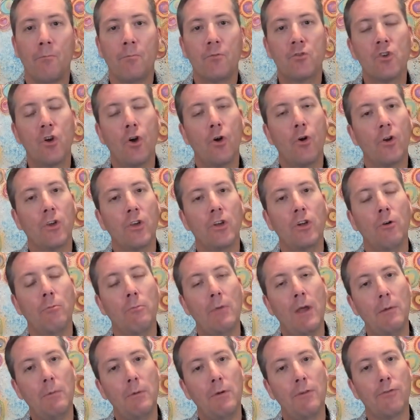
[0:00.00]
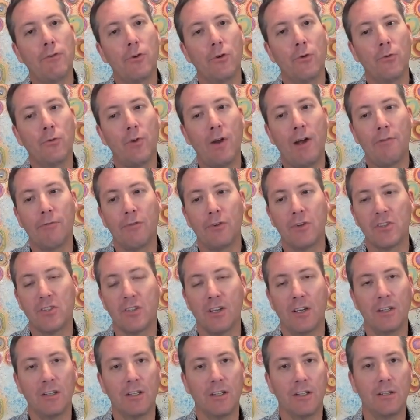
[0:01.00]
So, maybe for reference,
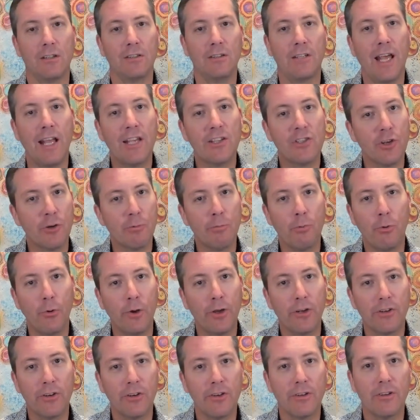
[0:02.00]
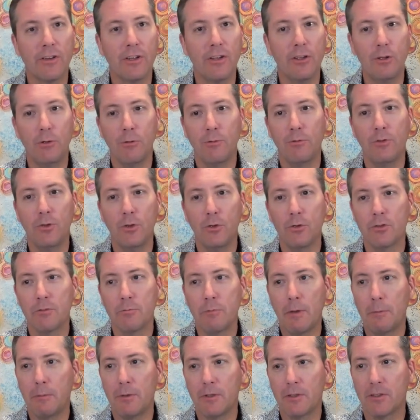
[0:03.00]
a little laser pointer that you've used
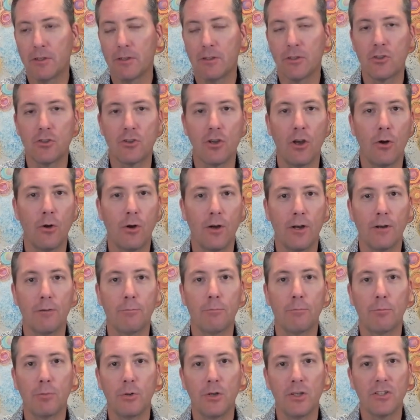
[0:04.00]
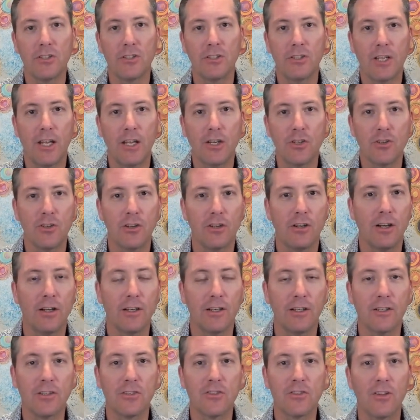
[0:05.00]
maybe to show a presentation
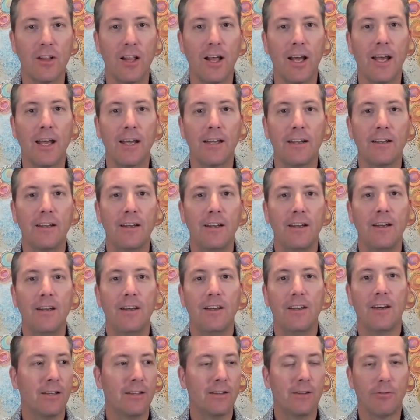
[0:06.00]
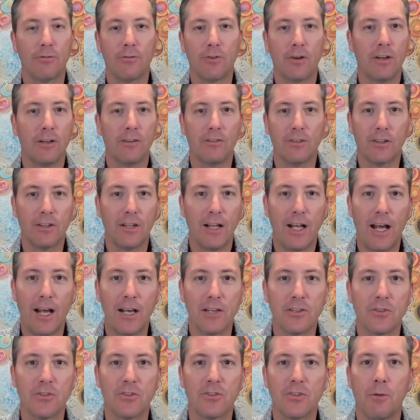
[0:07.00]
on a slide at the front of a
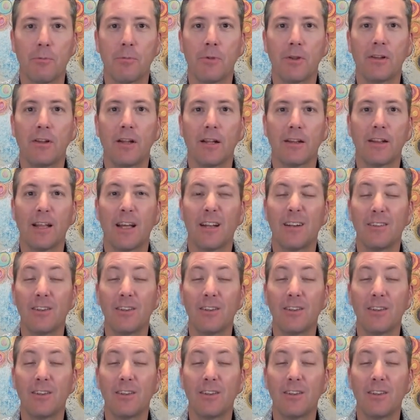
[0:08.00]
class or something like that.